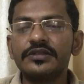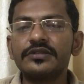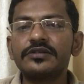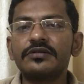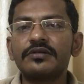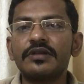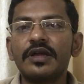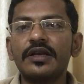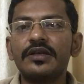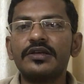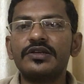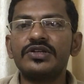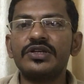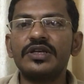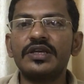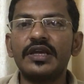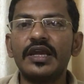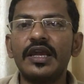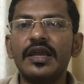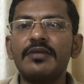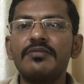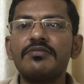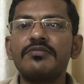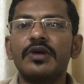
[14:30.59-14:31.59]
So that she
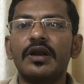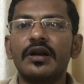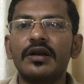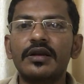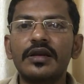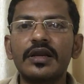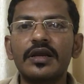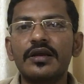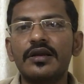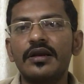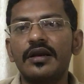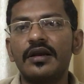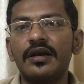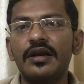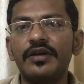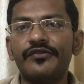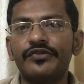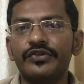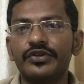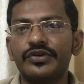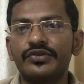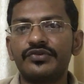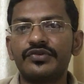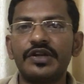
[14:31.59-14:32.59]
came regularly
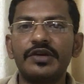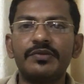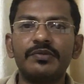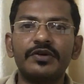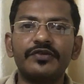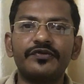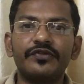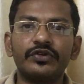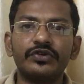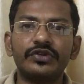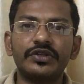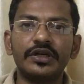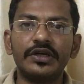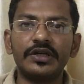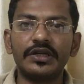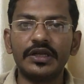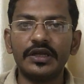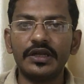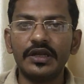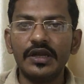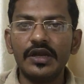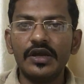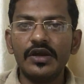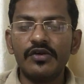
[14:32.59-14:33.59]
for the treatment for
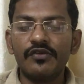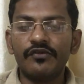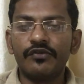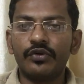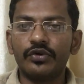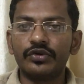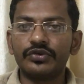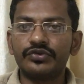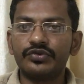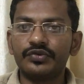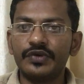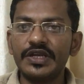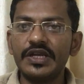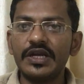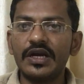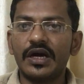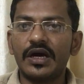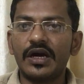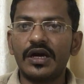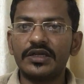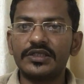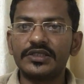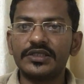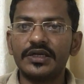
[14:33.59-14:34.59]
3
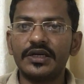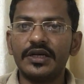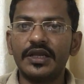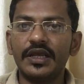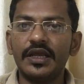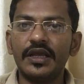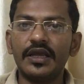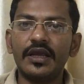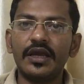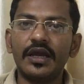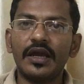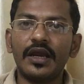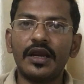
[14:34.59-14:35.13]
hours a day,